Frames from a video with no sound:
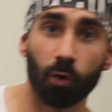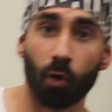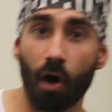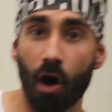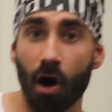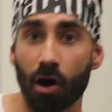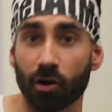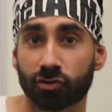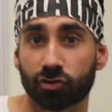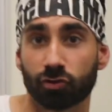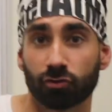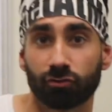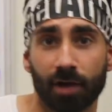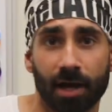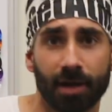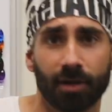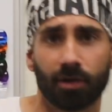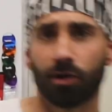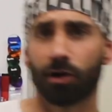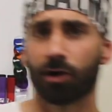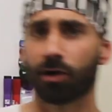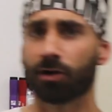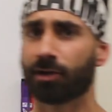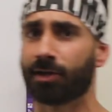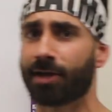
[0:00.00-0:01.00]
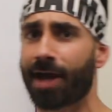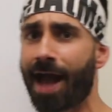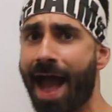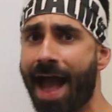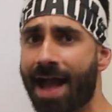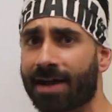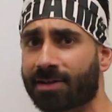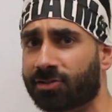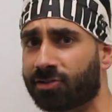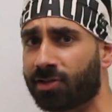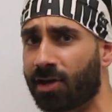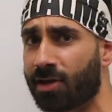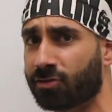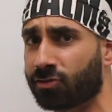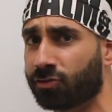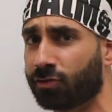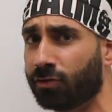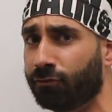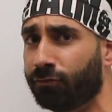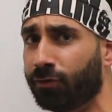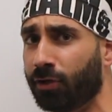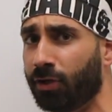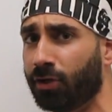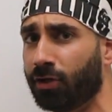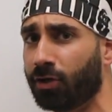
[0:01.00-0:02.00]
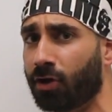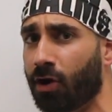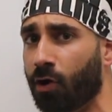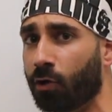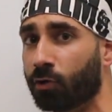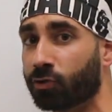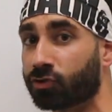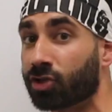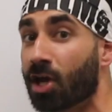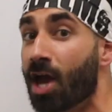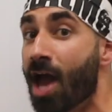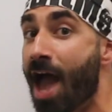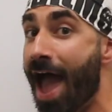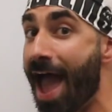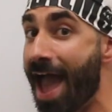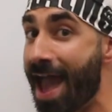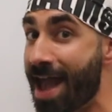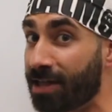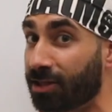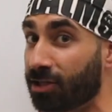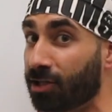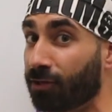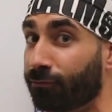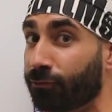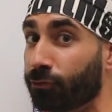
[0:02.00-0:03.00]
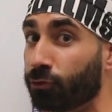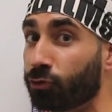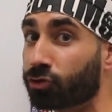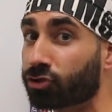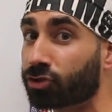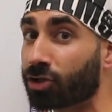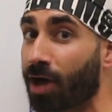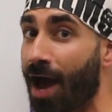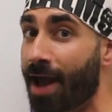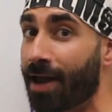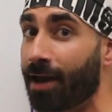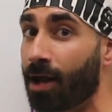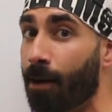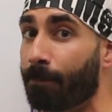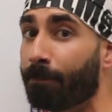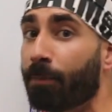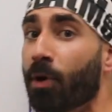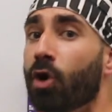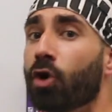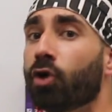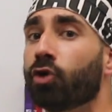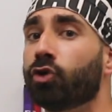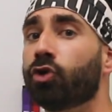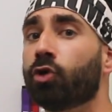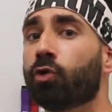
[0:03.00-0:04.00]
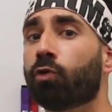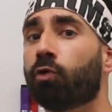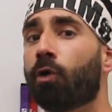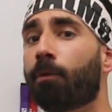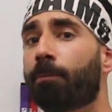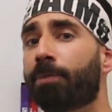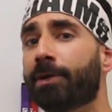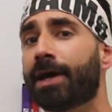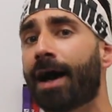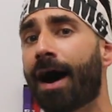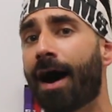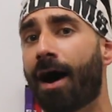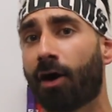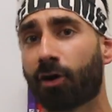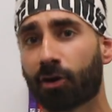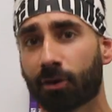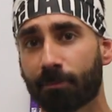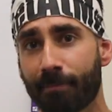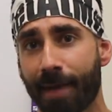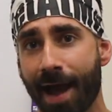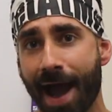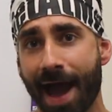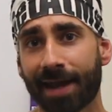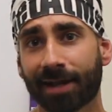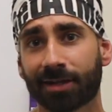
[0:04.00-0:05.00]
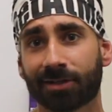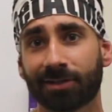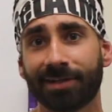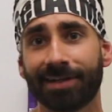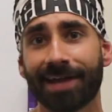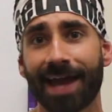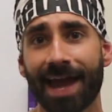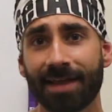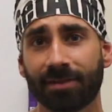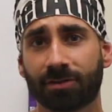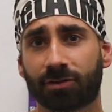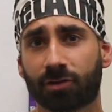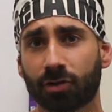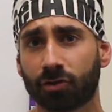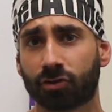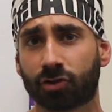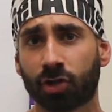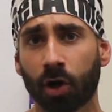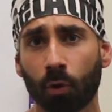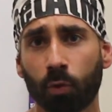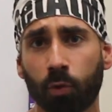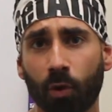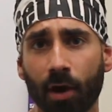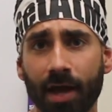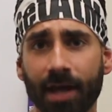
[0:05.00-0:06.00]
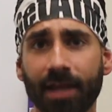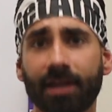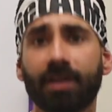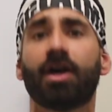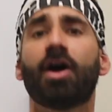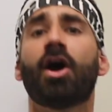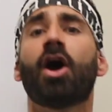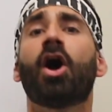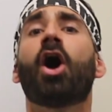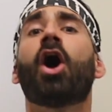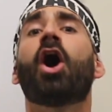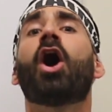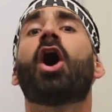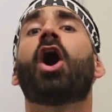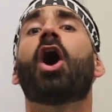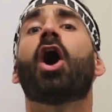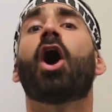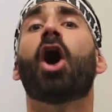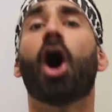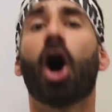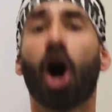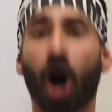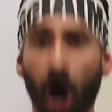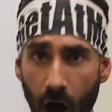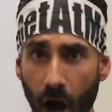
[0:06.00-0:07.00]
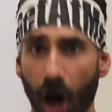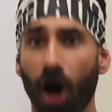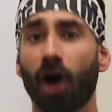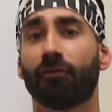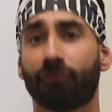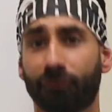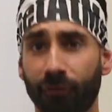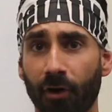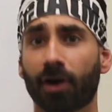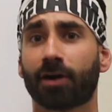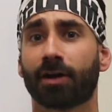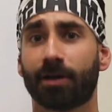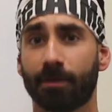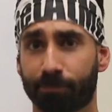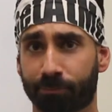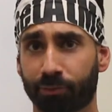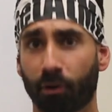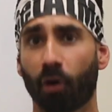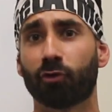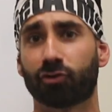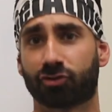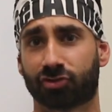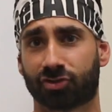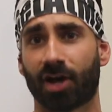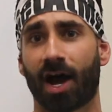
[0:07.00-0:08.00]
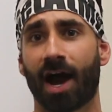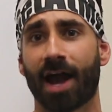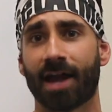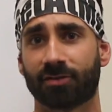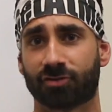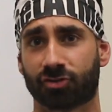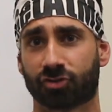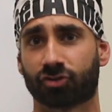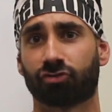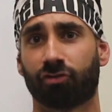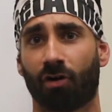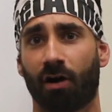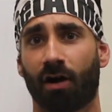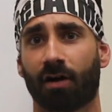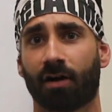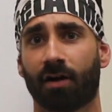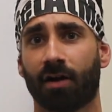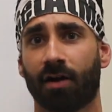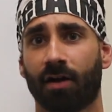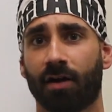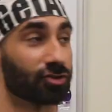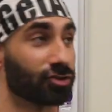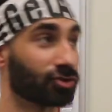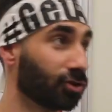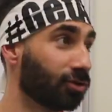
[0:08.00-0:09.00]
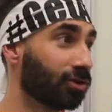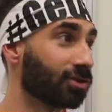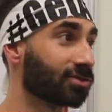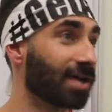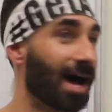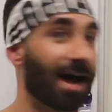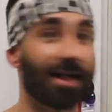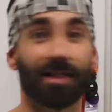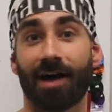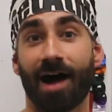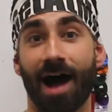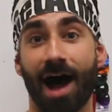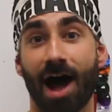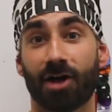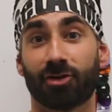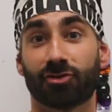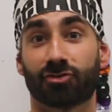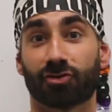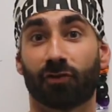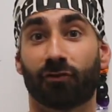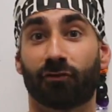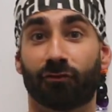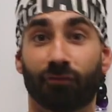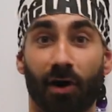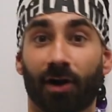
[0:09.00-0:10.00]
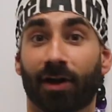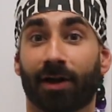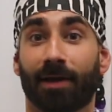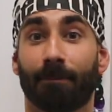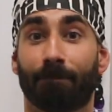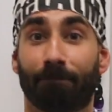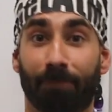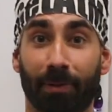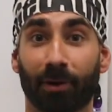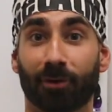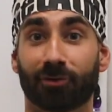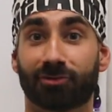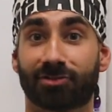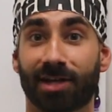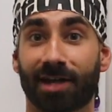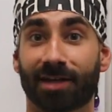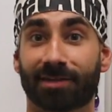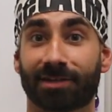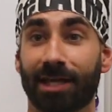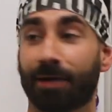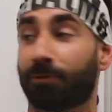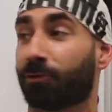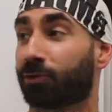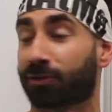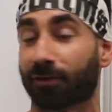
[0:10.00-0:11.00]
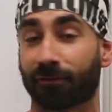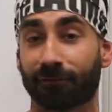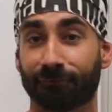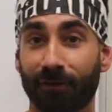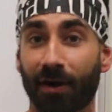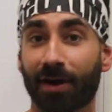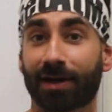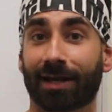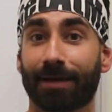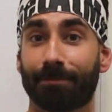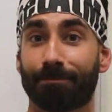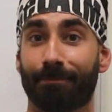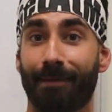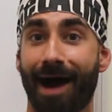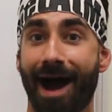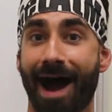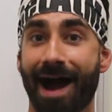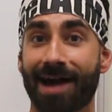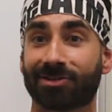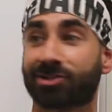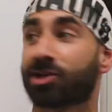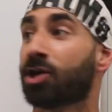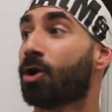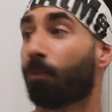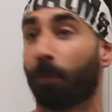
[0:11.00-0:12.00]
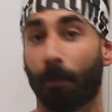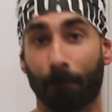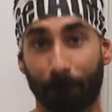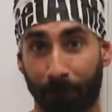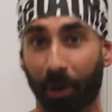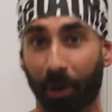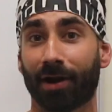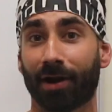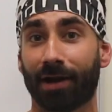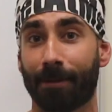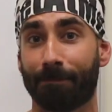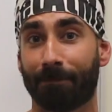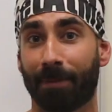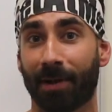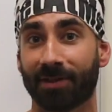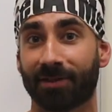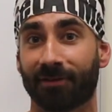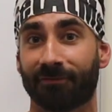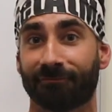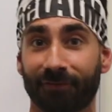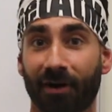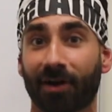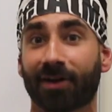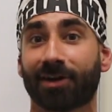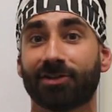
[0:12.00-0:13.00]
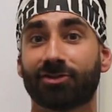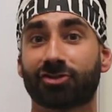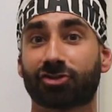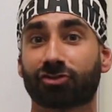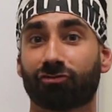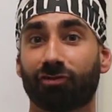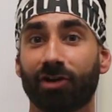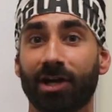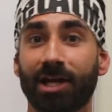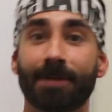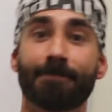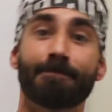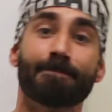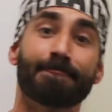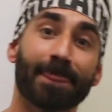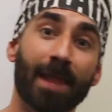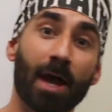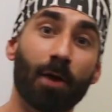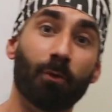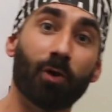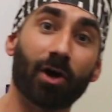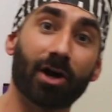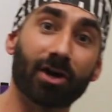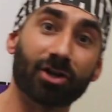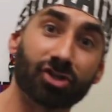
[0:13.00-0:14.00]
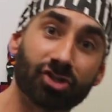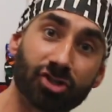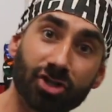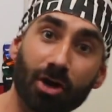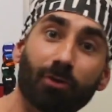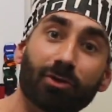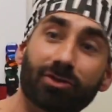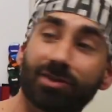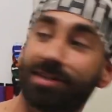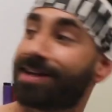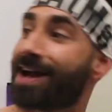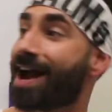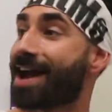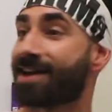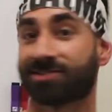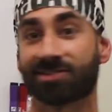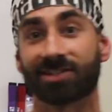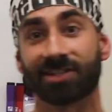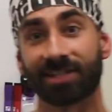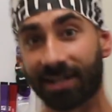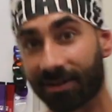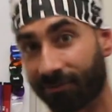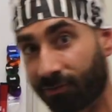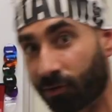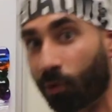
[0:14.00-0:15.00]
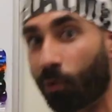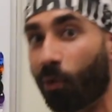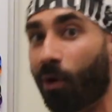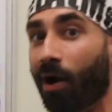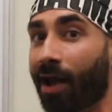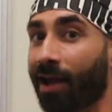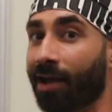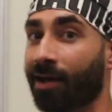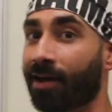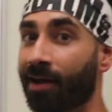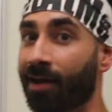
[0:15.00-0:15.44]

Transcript: will also get early access to videos. And if you sign up, you will be automatically entered to win our fucking bro science truck. As soon as Alejandro fucking builds that thing with the fucking mods, we'll it up on the fucking screen and we're gonna show it to you guys and give it away.